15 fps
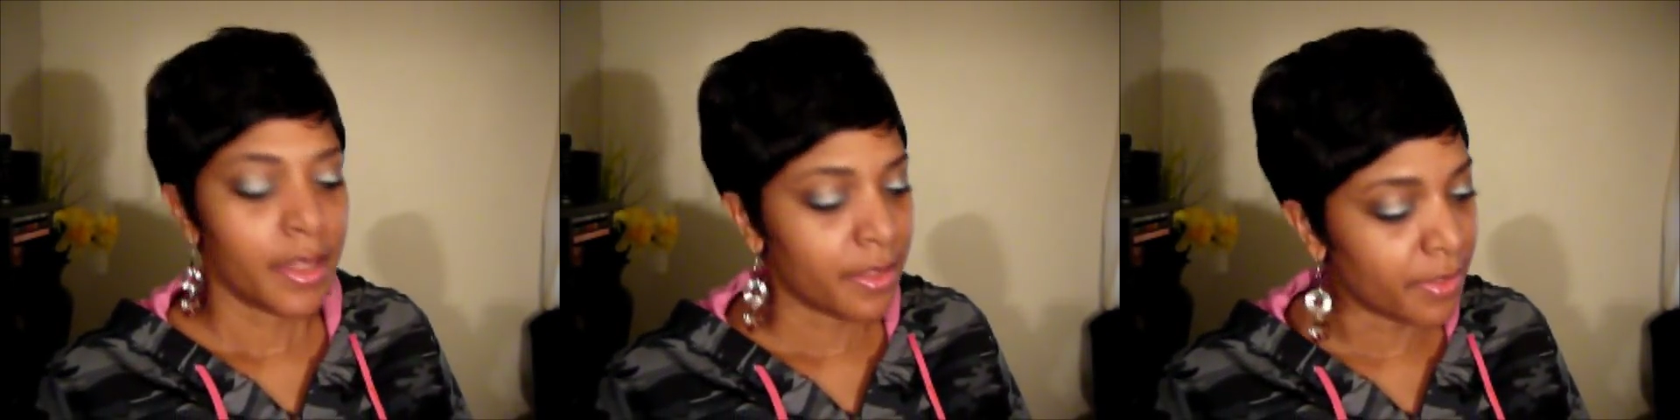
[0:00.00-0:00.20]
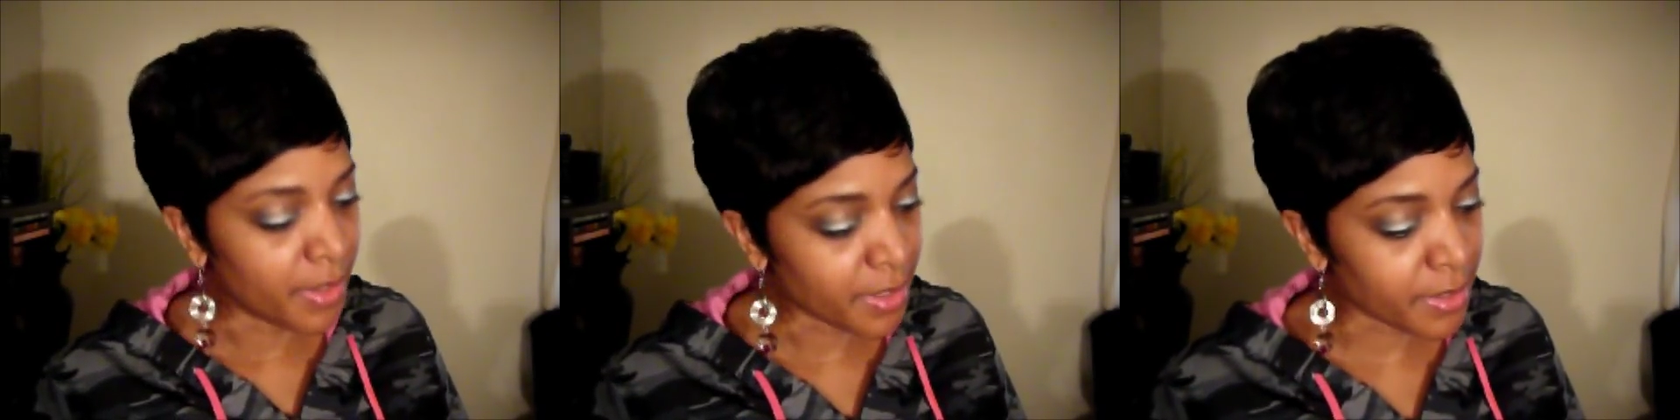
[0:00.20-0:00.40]

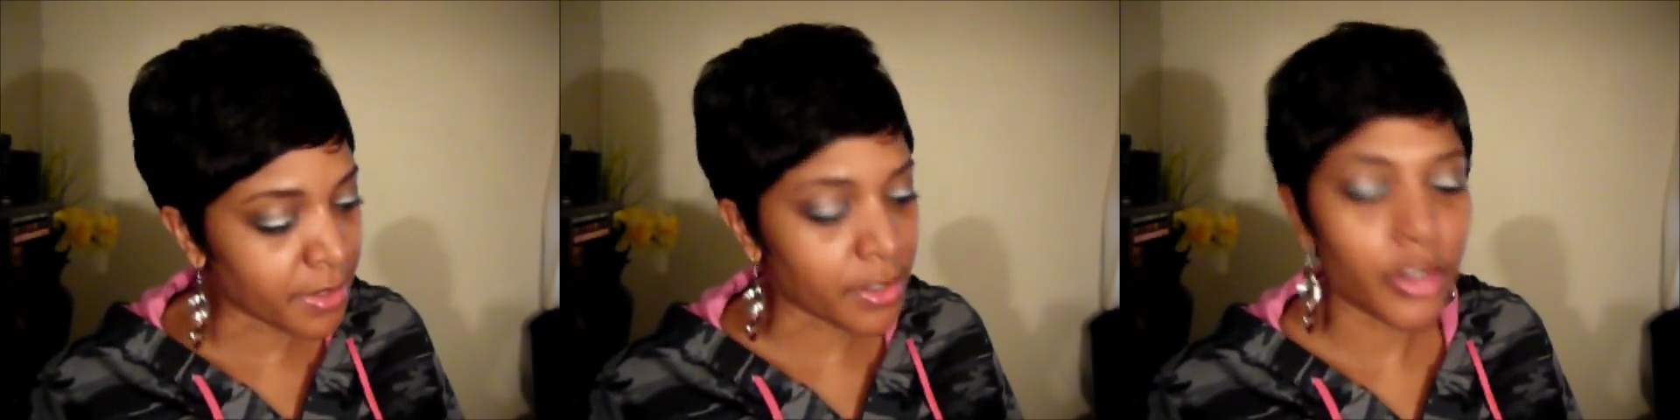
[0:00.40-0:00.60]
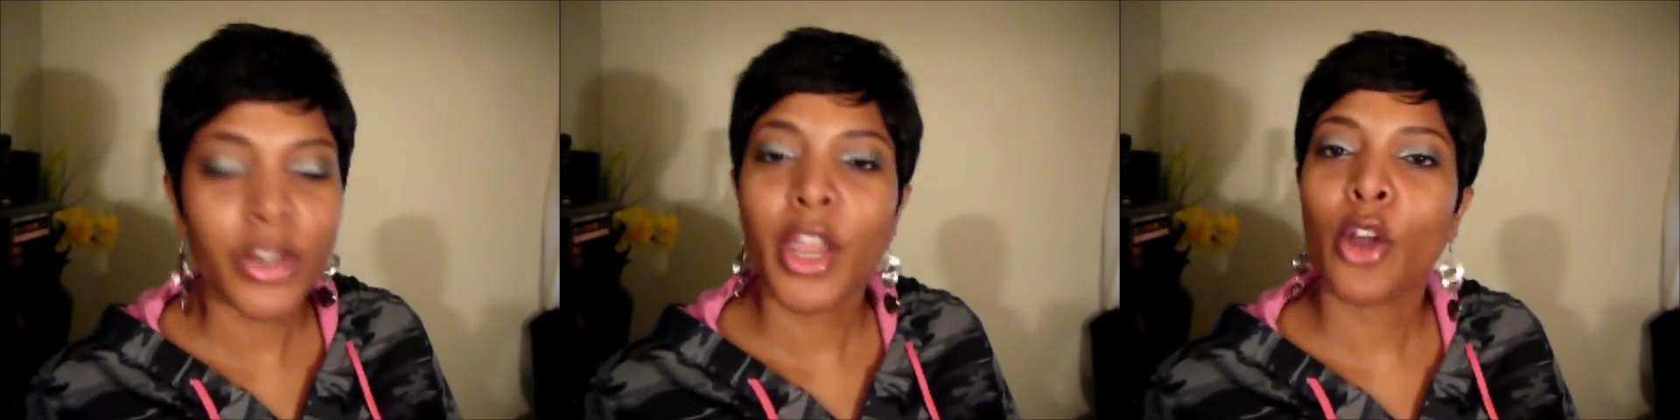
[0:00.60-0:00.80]
This
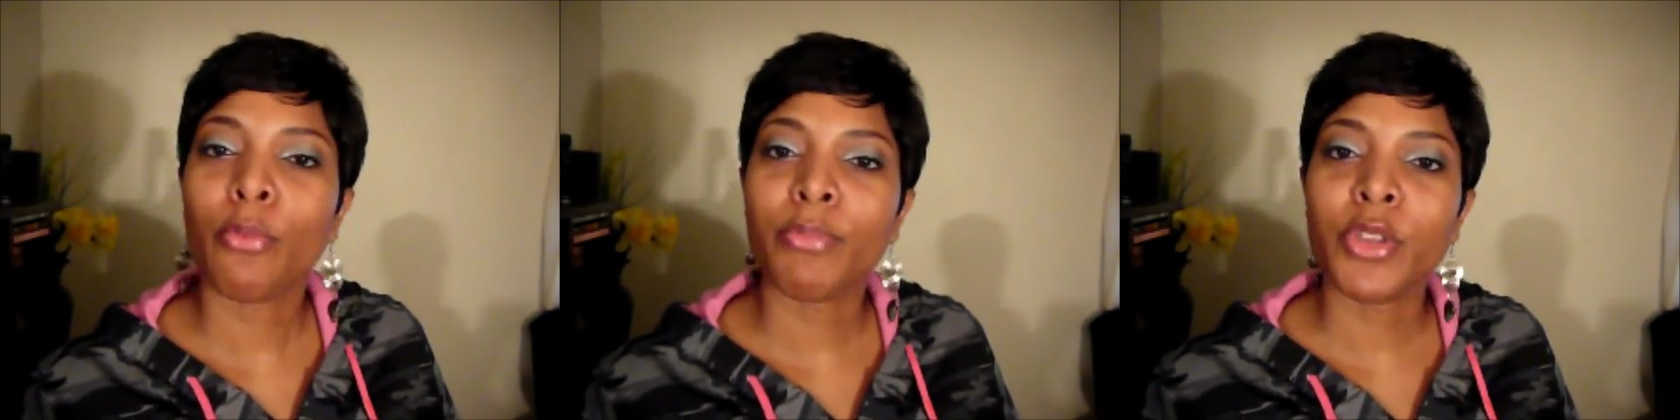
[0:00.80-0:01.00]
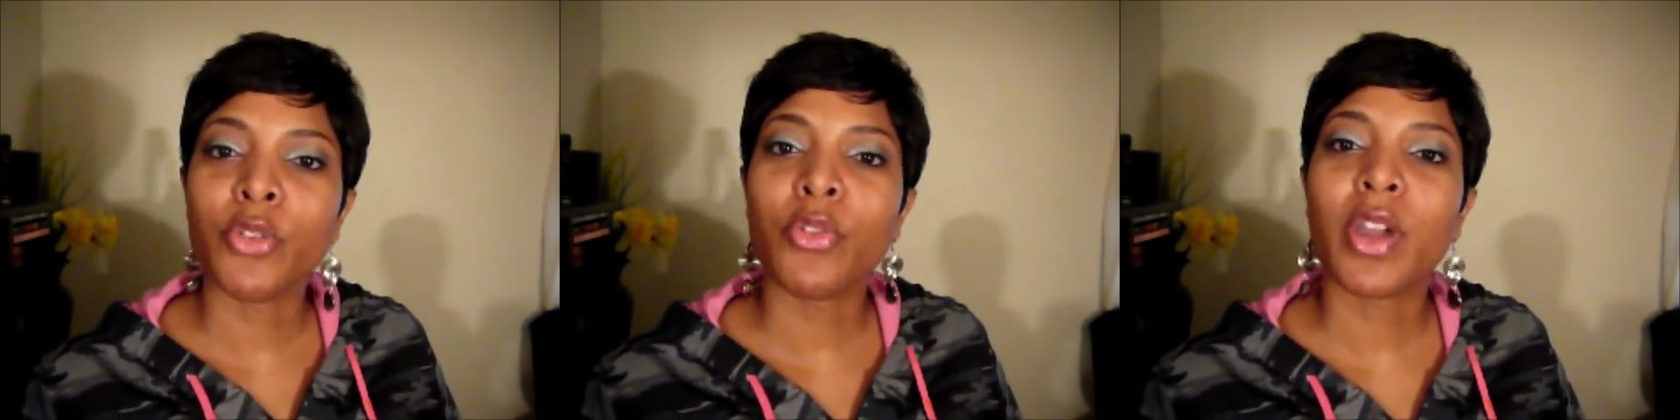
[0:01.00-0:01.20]
is going to
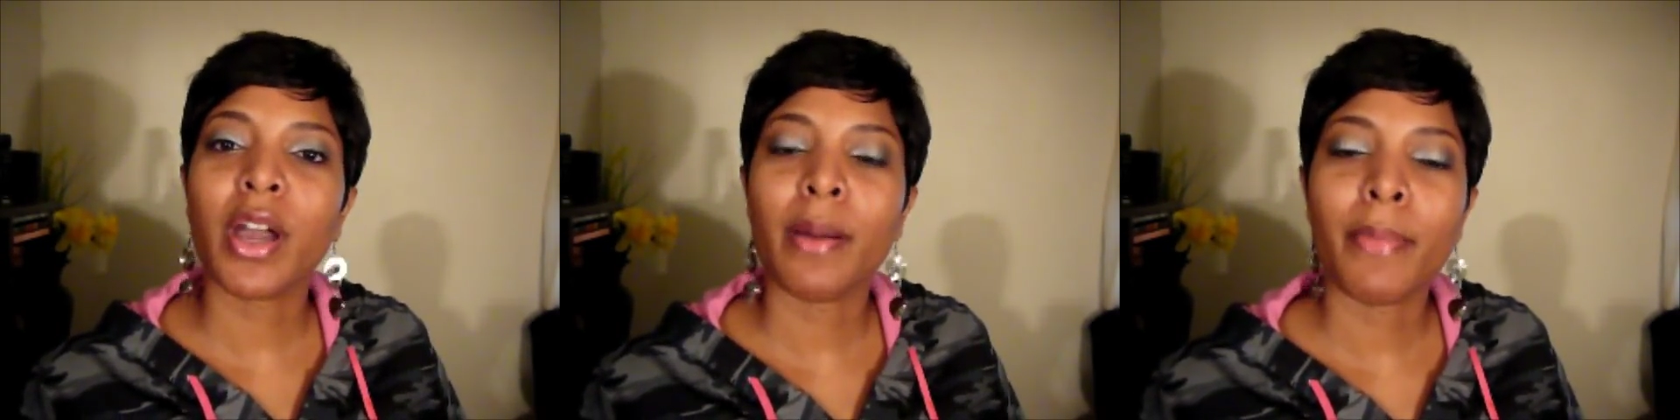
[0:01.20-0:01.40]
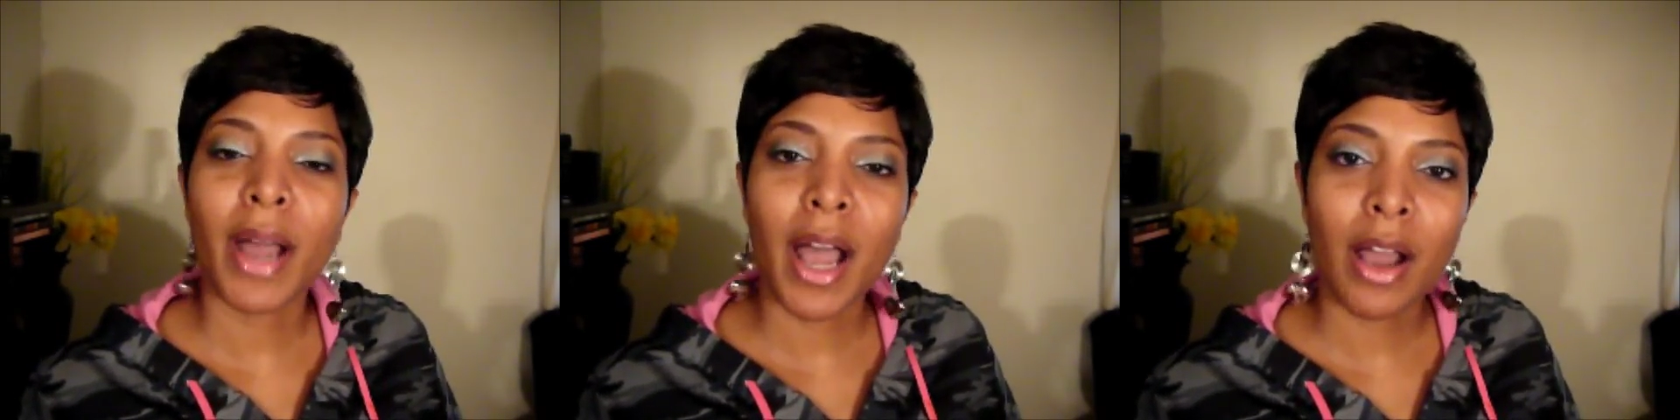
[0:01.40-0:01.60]
help you
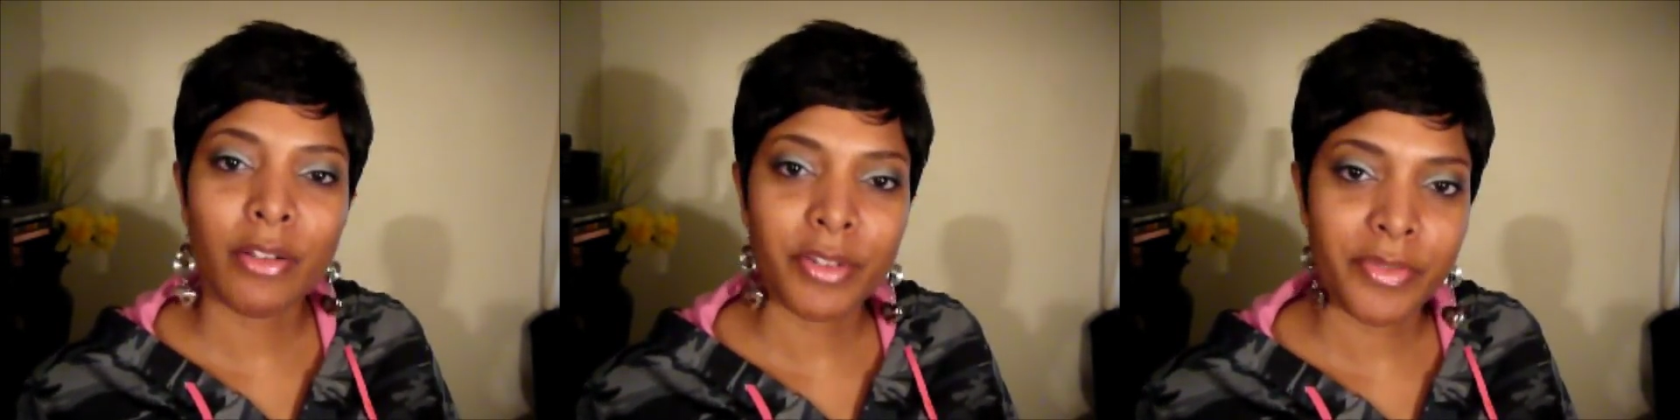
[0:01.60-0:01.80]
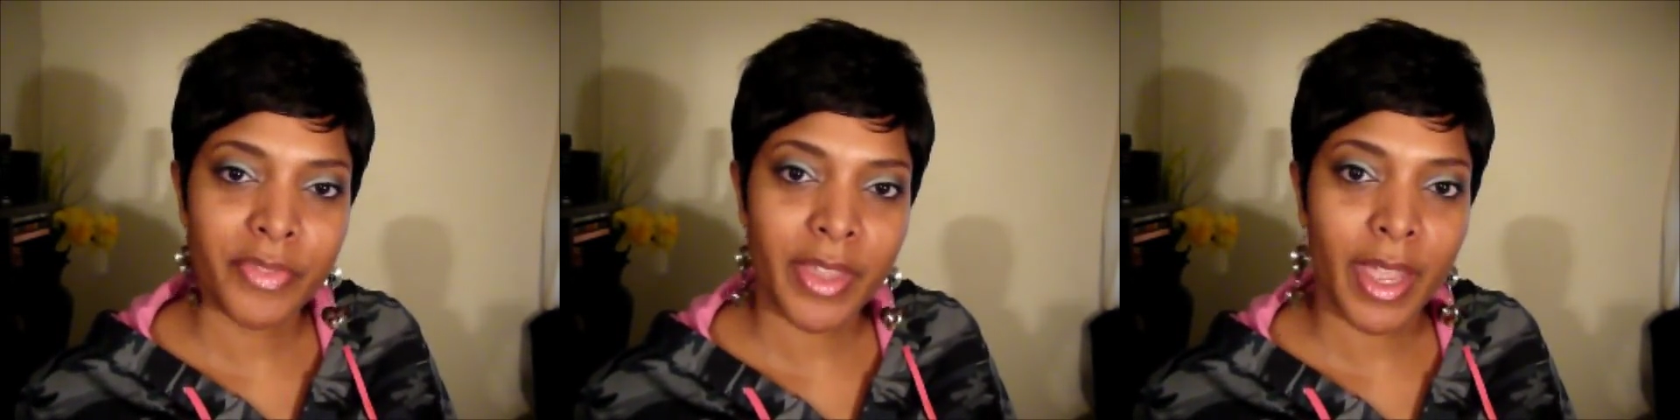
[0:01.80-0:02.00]
come
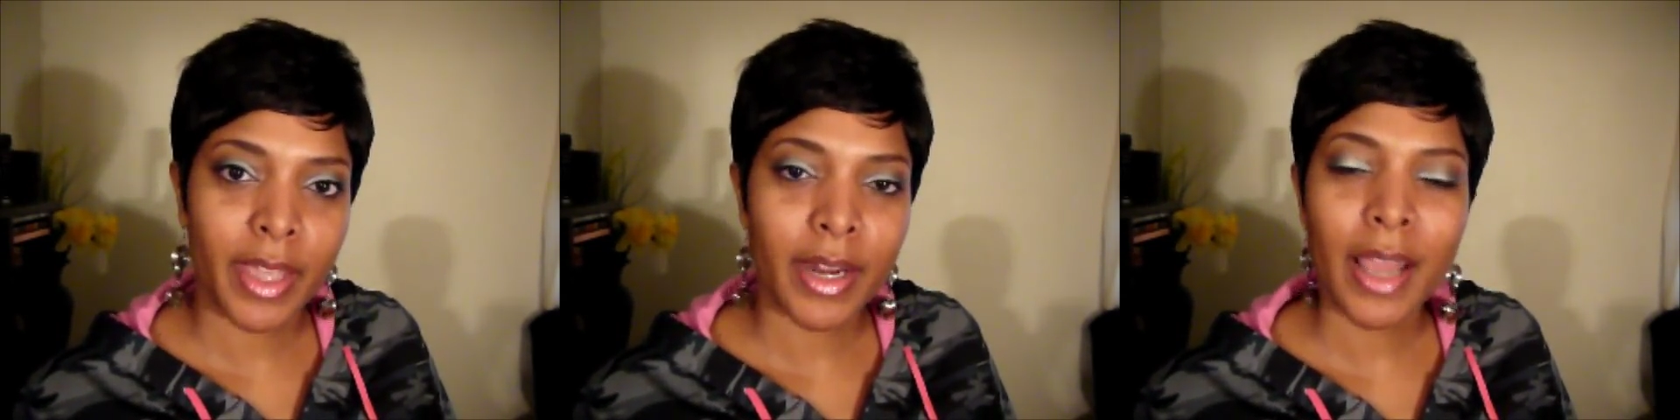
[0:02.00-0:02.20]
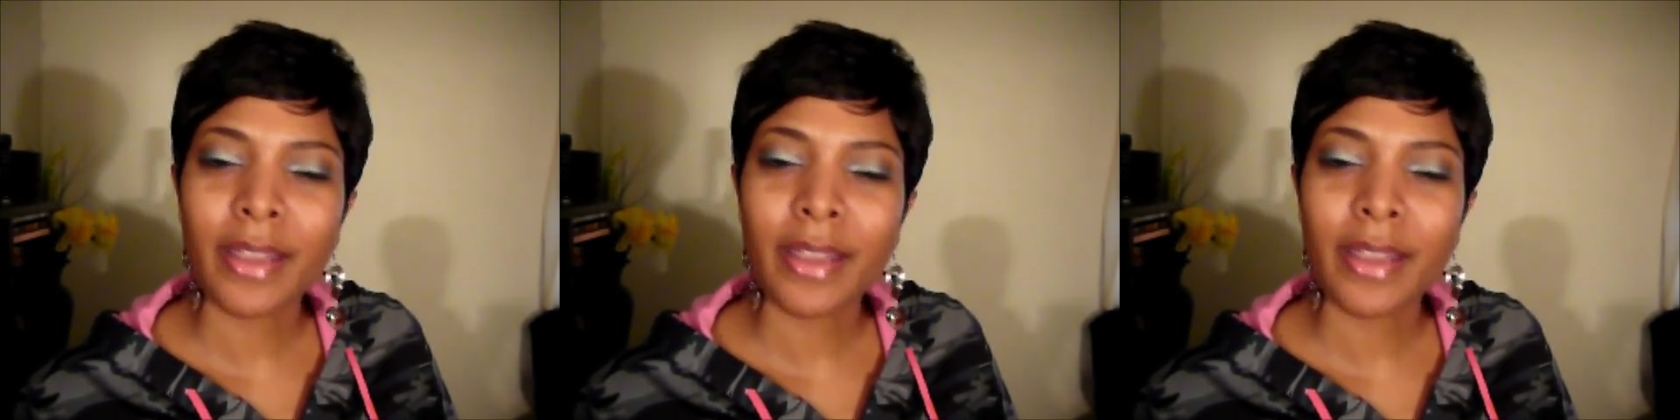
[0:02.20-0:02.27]
out of that.